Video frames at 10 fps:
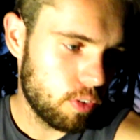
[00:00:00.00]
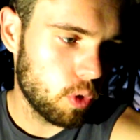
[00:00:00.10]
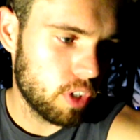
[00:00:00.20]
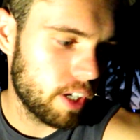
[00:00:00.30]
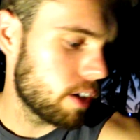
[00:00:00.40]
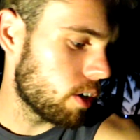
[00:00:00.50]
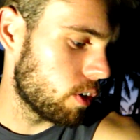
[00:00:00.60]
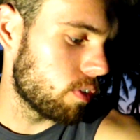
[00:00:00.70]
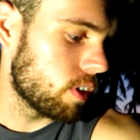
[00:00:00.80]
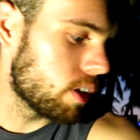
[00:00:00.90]
14,
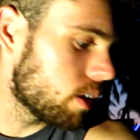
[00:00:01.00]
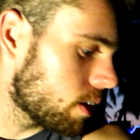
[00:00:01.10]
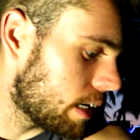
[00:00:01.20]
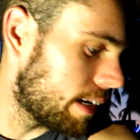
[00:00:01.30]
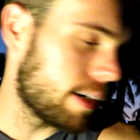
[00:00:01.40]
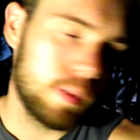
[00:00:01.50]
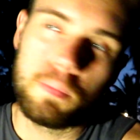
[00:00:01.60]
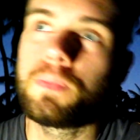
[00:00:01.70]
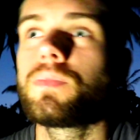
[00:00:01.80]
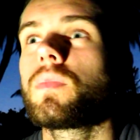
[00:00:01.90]
hopefully.
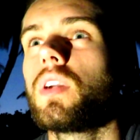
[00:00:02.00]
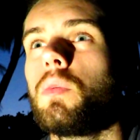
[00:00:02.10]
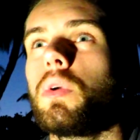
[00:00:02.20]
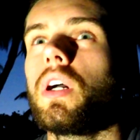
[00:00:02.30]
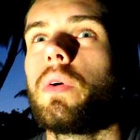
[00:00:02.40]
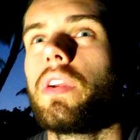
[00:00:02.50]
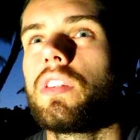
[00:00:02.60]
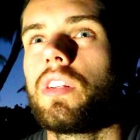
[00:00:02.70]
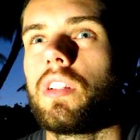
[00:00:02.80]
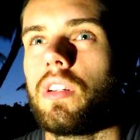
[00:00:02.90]
But yeah, we just
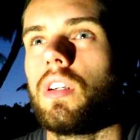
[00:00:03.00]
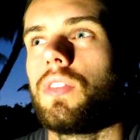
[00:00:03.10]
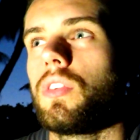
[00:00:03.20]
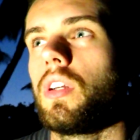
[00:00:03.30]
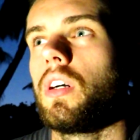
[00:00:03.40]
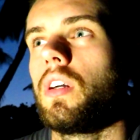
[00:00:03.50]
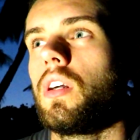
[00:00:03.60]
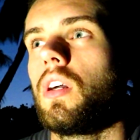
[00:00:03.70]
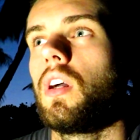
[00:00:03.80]
did a dive today.